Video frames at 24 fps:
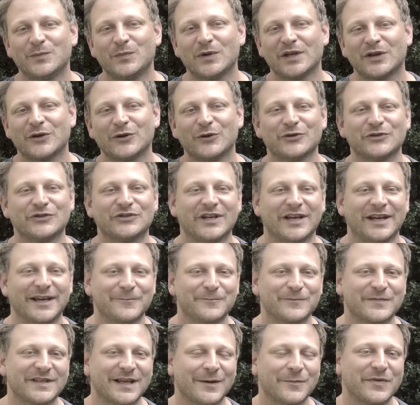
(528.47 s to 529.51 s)
because
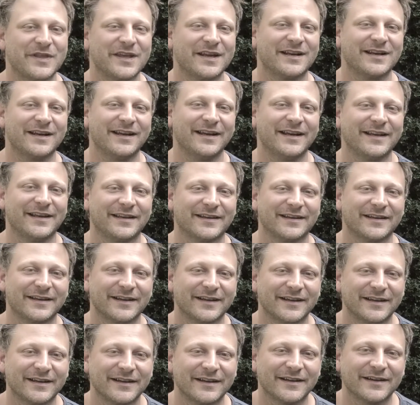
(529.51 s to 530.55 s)
I'm something like
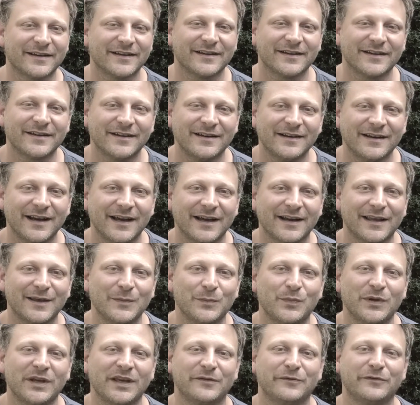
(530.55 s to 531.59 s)
a
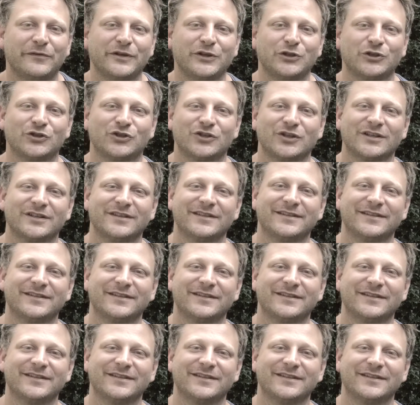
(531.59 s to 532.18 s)
lucky pig fish.